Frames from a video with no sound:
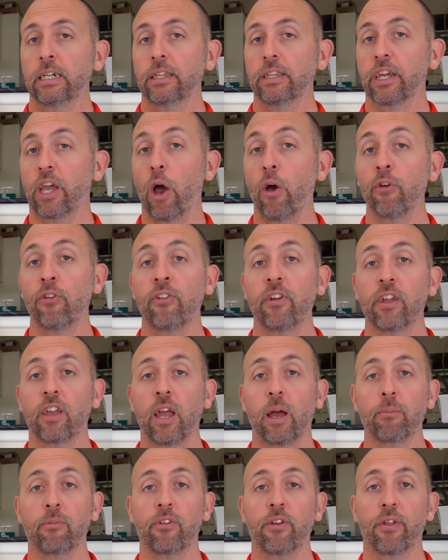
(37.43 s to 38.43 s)
The Coastin
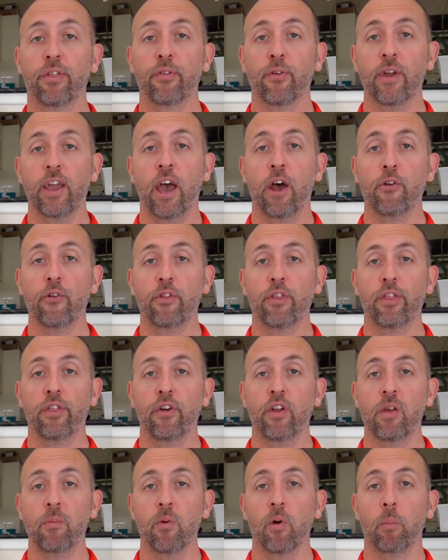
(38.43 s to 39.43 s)
comes in a
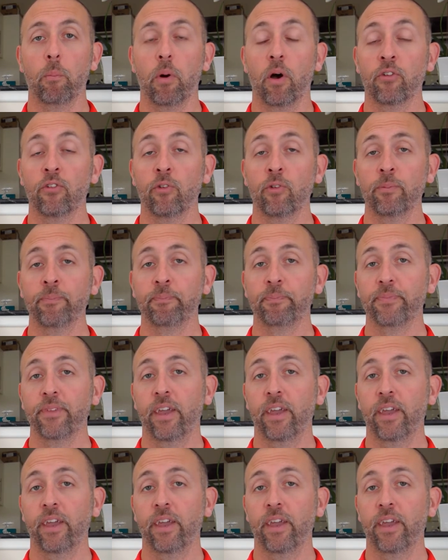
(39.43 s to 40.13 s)
330ml bottle.